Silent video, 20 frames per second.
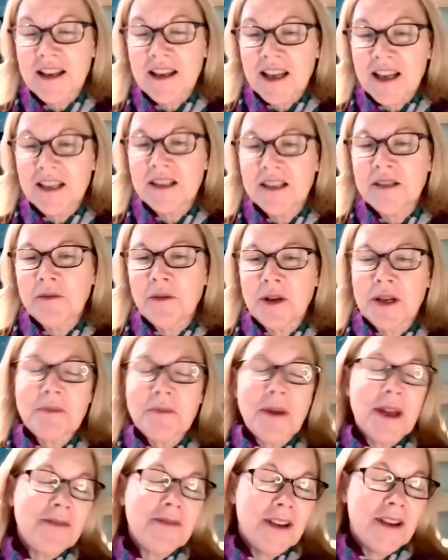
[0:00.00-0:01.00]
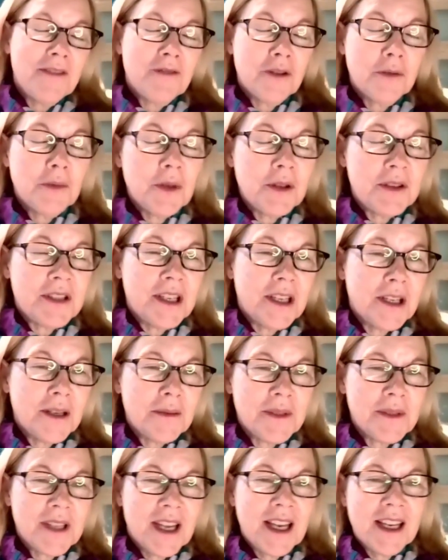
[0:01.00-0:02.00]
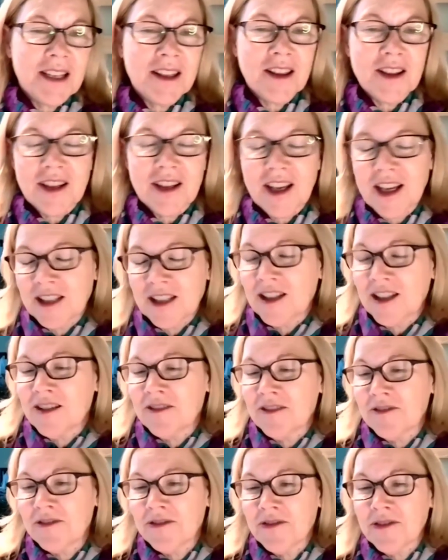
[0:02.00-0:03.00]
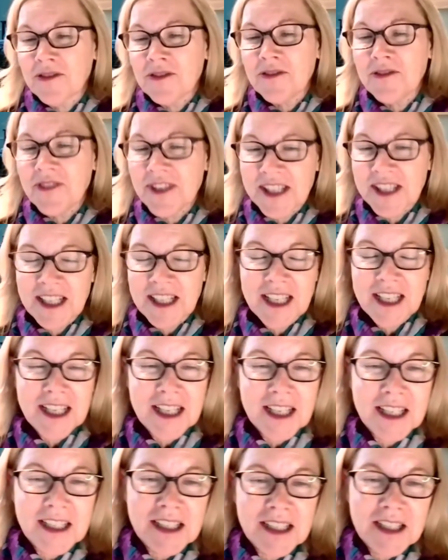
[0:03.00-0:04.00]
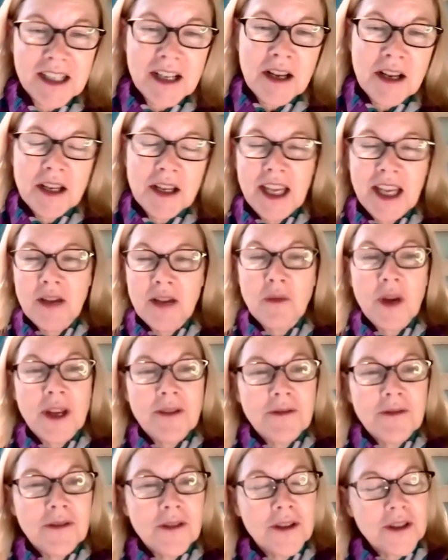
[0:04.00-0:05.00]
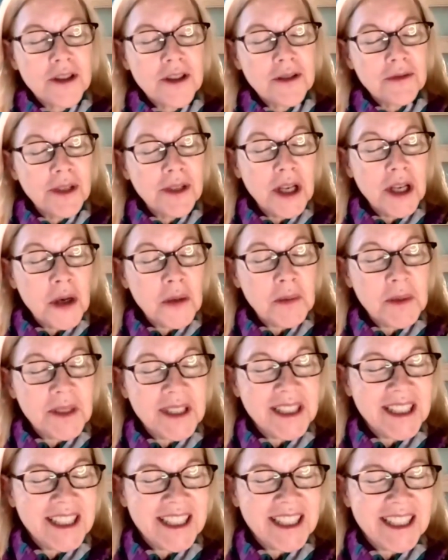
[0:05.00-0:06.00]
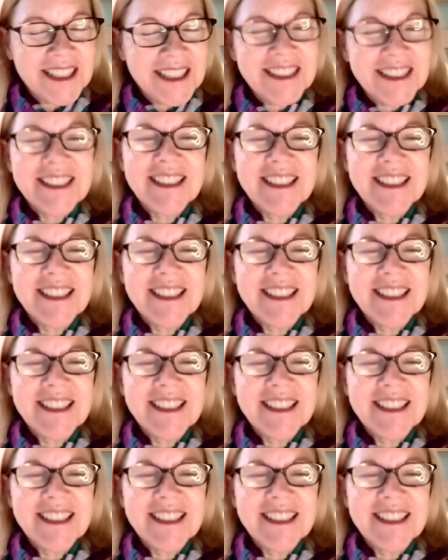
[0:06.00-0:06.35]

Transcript: It's one of my favorite museums. I love visiting and can't wait for it to reopen again.